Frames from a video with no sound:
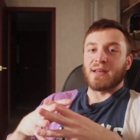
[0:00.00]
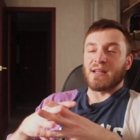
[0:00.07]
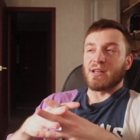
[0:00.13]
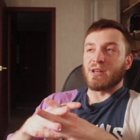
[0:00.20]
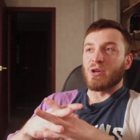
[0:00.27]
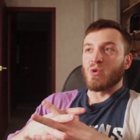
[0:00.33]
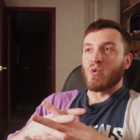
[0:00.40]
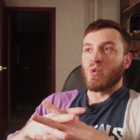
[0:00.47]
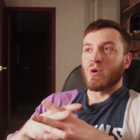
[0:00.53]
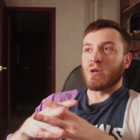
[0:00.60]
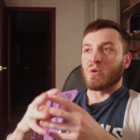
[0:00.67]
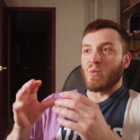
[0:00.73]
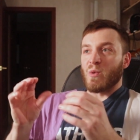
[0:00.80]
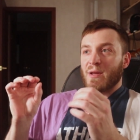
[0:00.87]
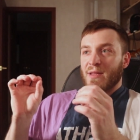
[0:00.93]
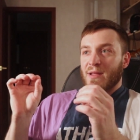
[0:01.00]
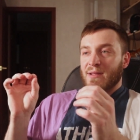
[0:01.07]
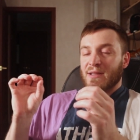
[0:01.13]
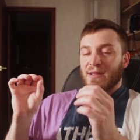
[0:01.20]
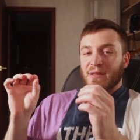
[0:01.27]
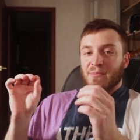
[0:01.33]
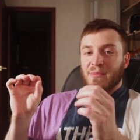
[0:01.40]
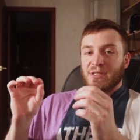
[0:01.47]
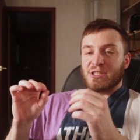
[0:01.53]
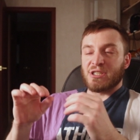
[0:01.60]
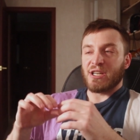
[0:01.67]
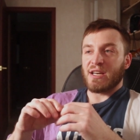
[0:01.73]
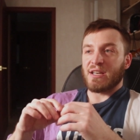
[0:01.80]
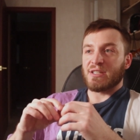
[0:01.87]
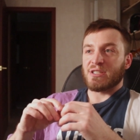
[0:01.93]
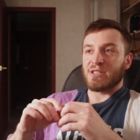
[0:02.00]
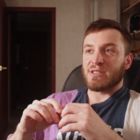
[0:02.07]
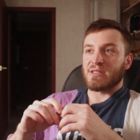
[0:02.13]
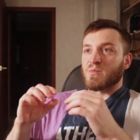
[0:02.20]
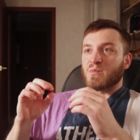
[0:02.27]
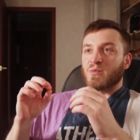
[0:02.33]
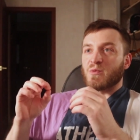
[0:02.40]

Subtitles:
can do it with a little bit changes